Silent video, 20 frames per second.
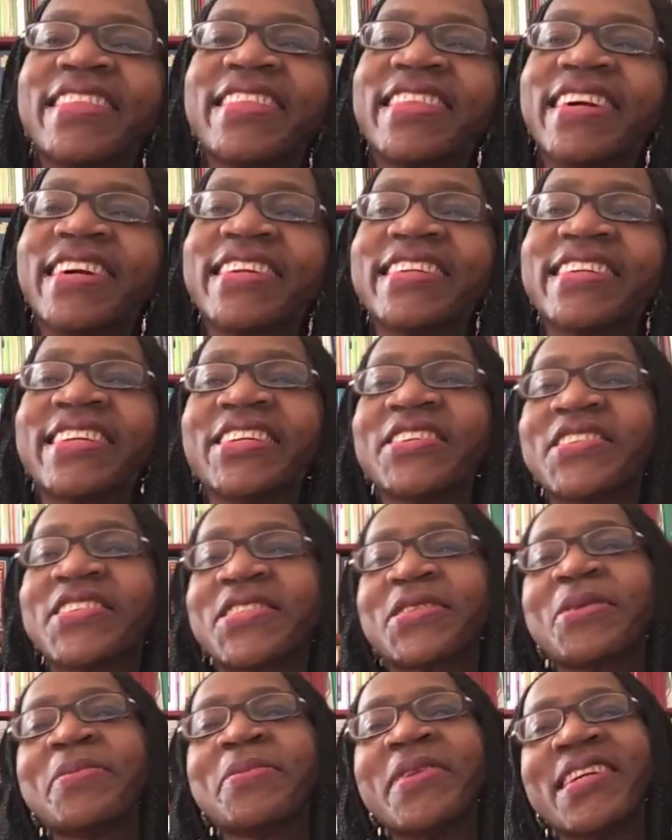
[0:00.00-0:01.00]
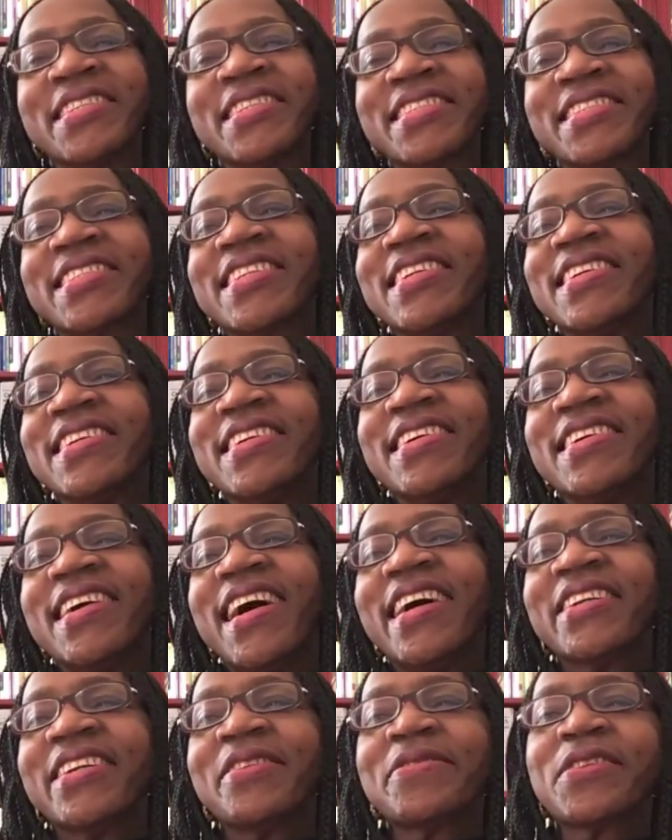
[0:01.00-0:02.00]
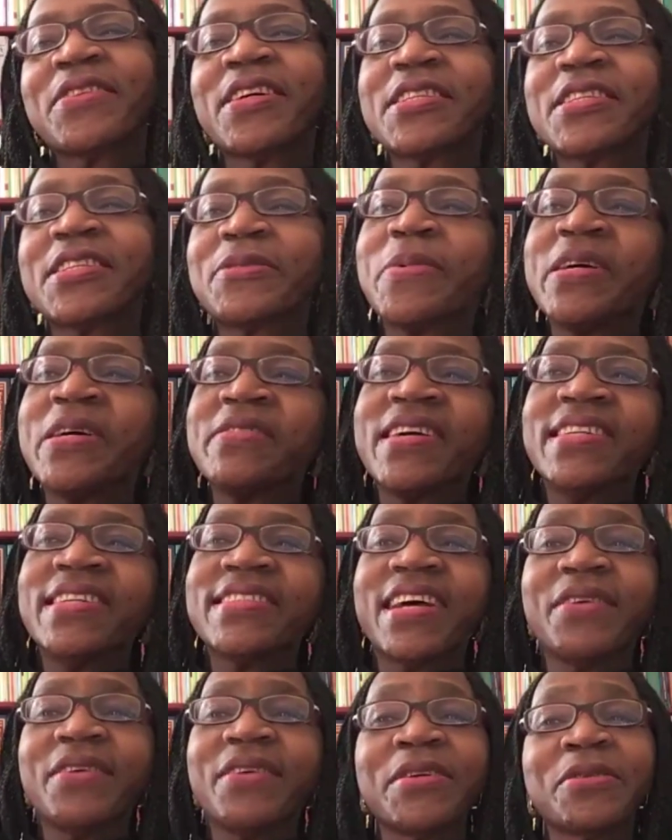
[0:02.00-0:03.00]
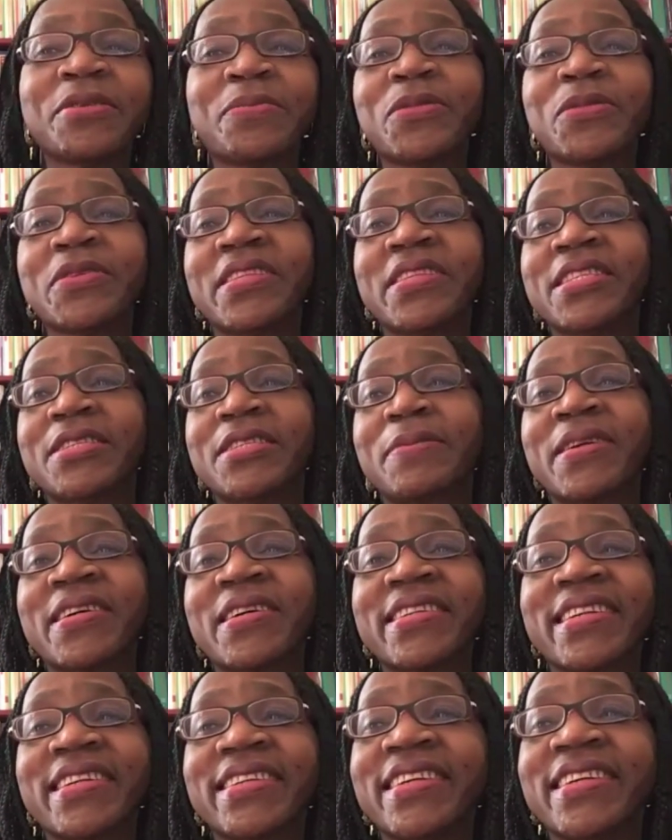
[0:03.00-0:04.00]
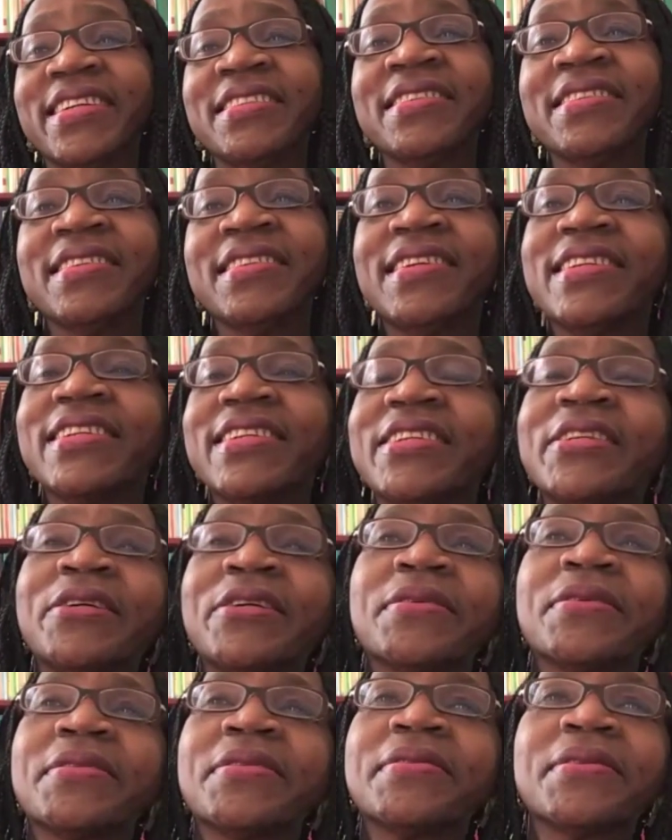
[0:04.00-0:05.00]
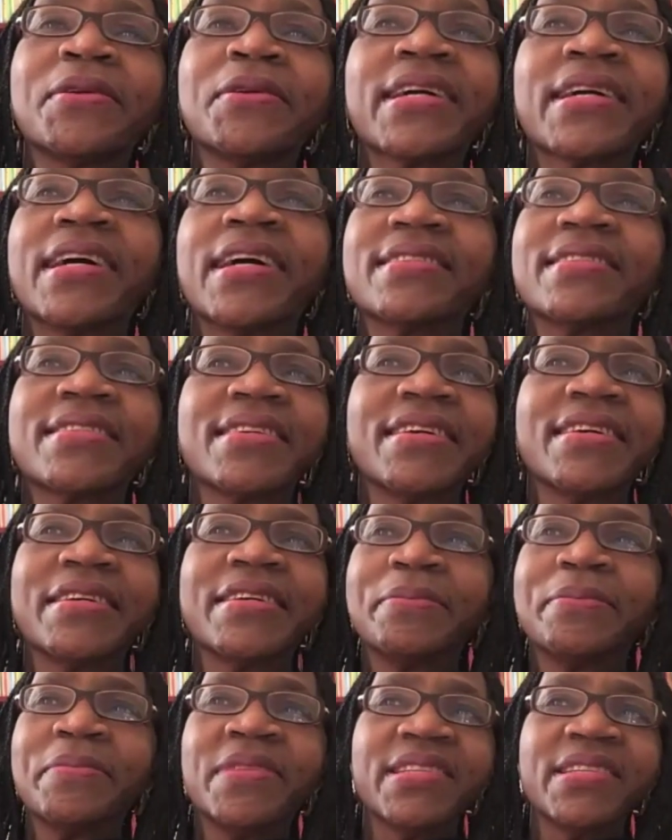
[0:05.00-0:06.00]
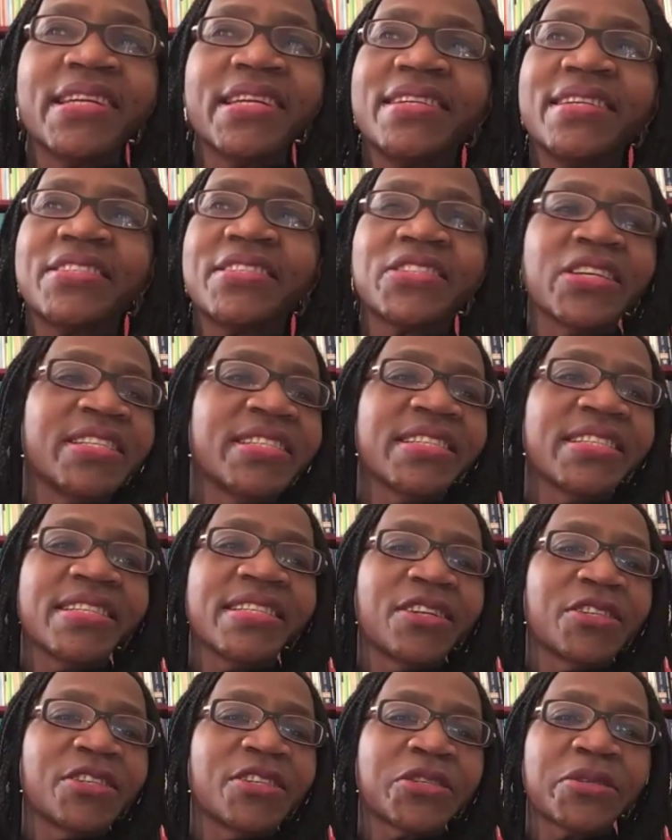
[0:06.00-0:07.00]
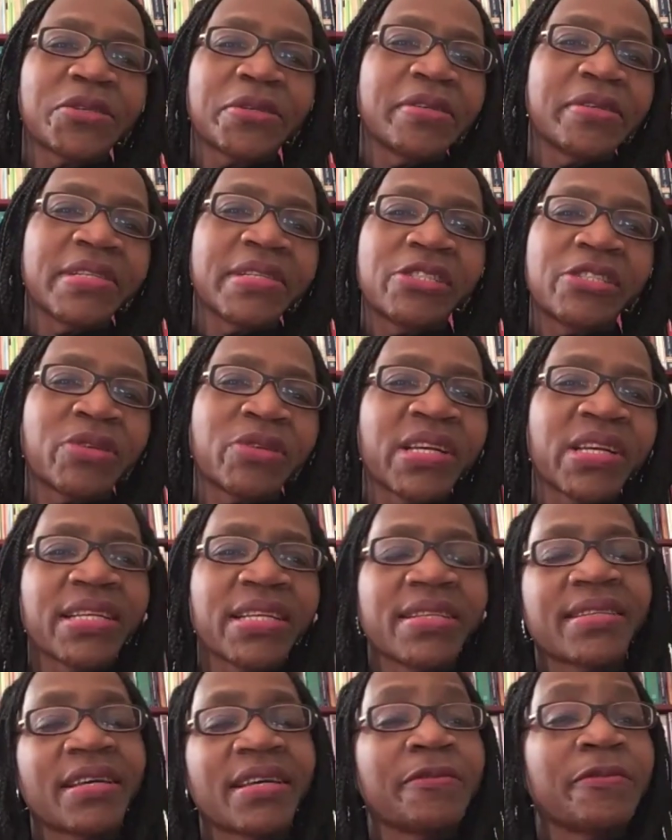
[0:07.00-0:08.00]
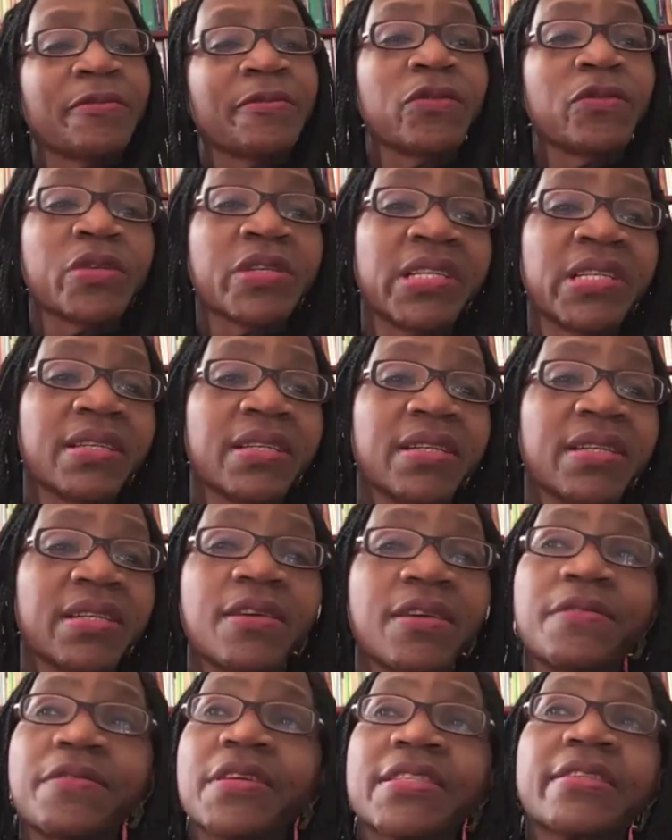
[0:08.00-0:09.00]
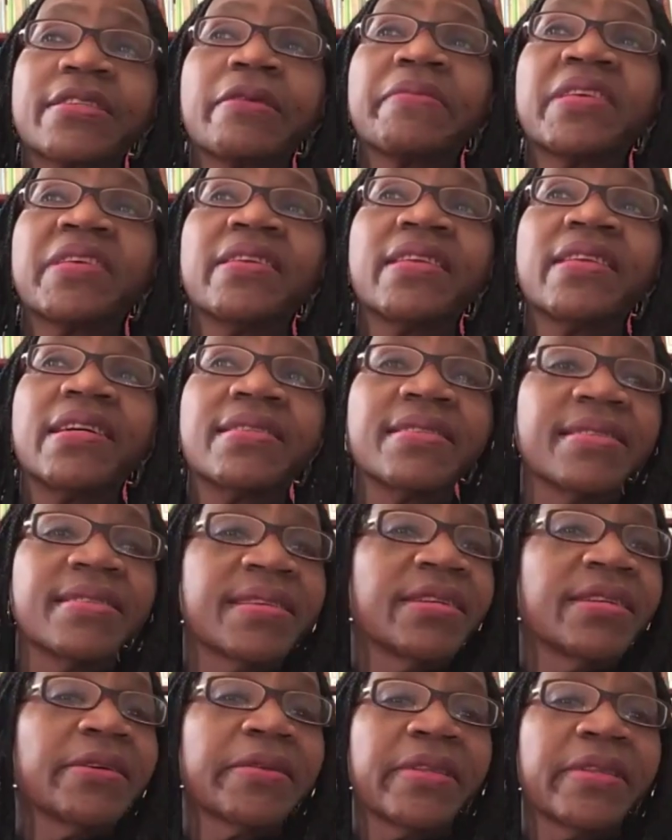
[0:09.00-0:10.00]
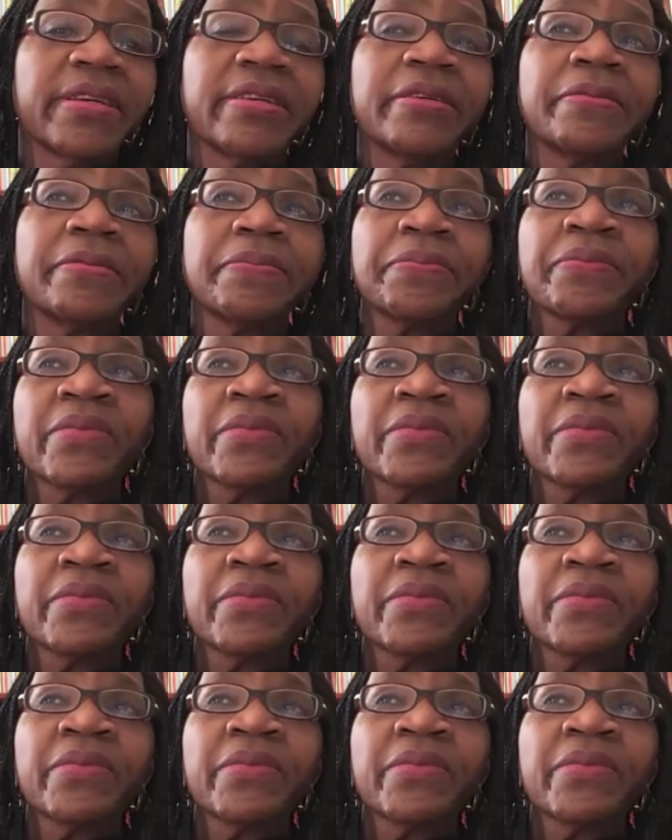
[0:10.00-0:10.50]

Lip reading: Thank you so much. And of course, parents, I want to put this plug again. You know, look at exchanging our sugary drinks and food for something that is healthier.